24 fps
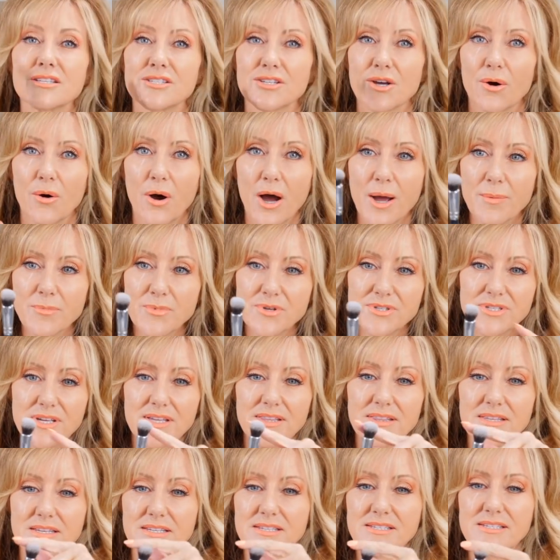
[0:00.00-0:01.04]
So I'm
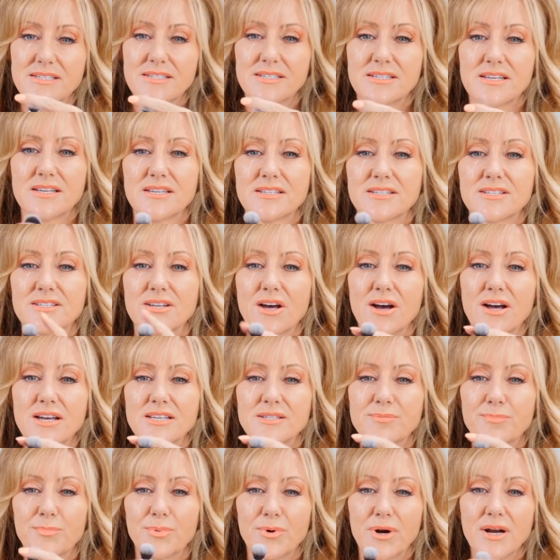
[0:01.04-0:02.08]
using this
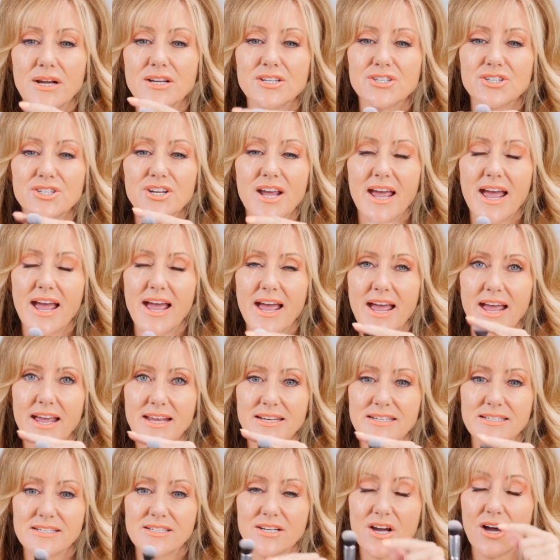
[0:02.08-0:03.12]
size brush,
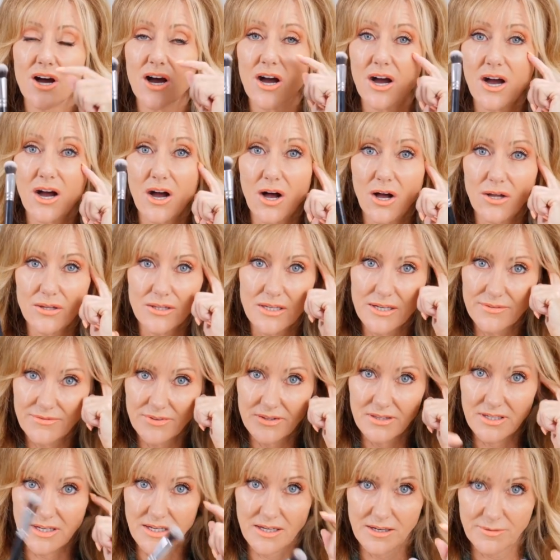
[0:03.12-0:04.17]
and I'll leave a
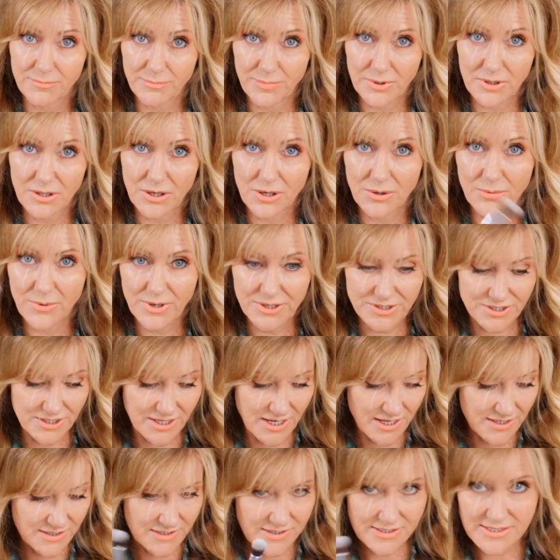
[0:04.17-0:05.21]
link below where to
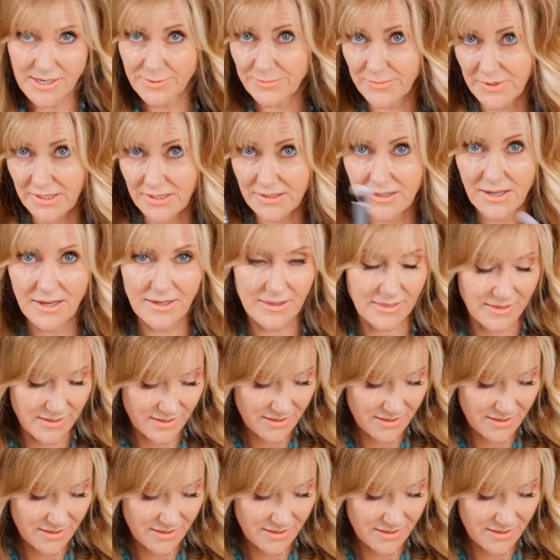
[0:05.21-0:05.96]
get something like